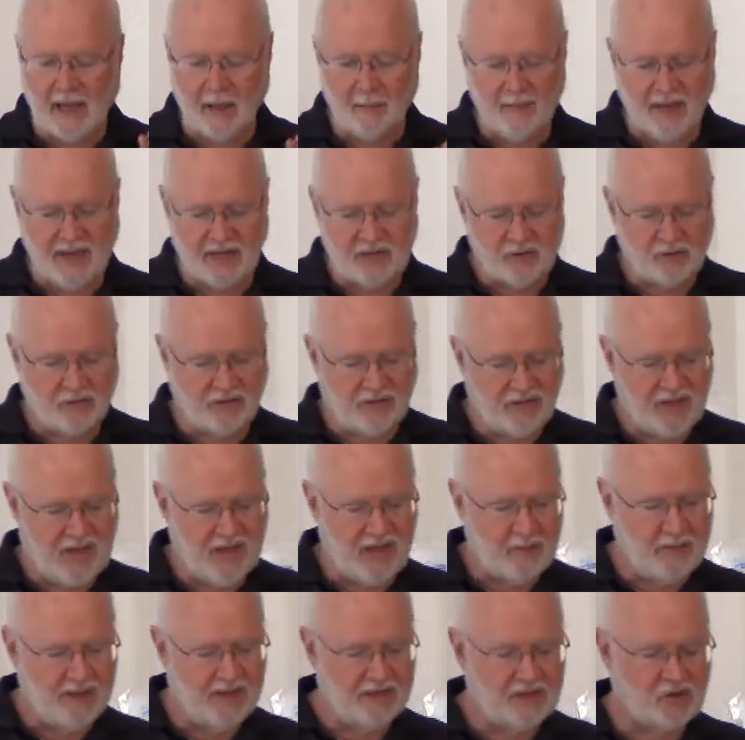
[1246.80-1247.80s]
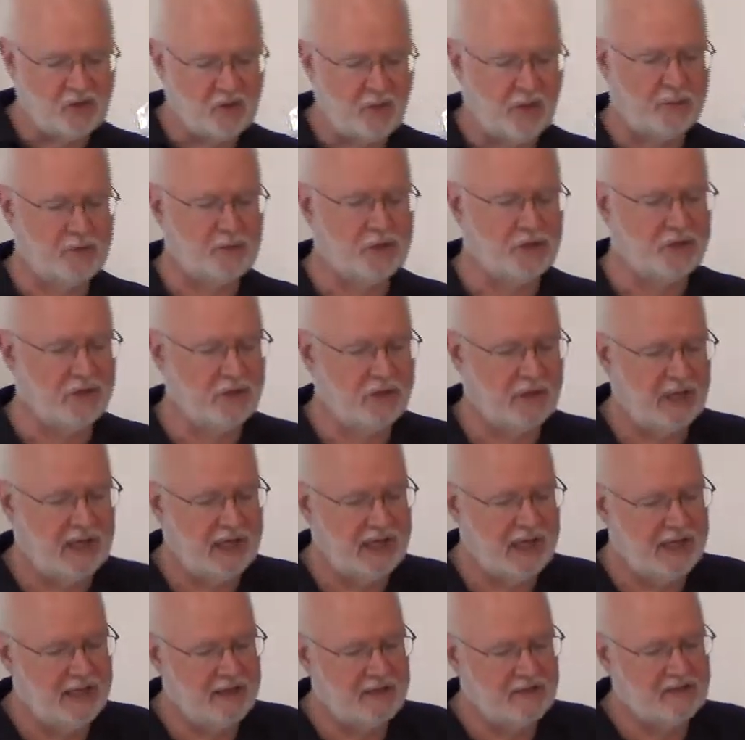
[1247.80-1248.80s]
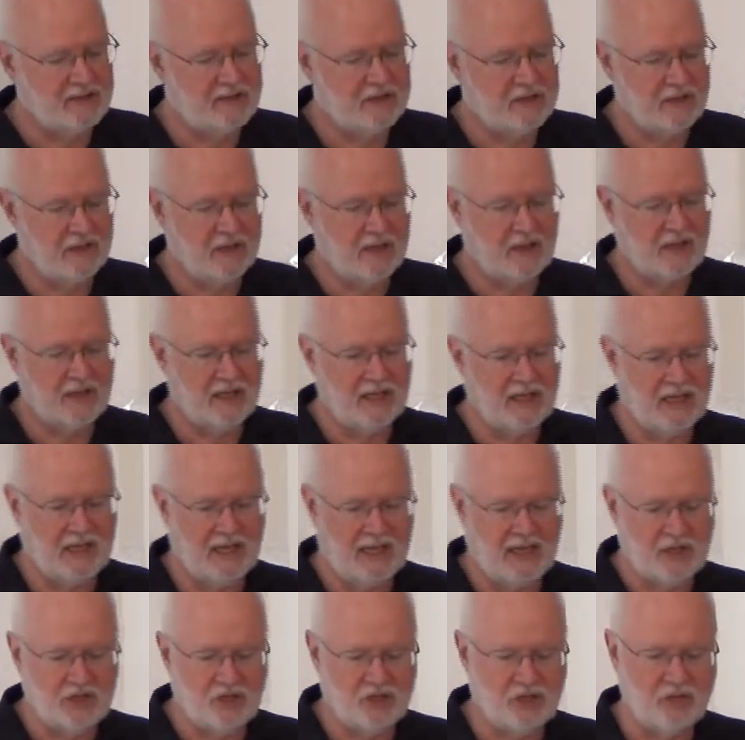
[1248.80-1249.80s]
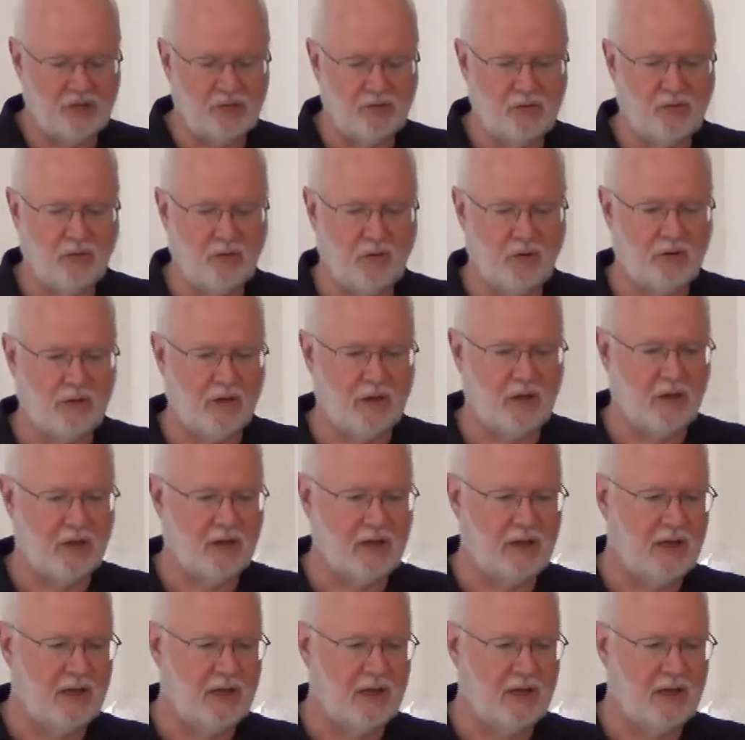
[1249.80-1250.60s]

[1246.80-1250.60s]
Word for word: A major theme in Scripture is the issue or the,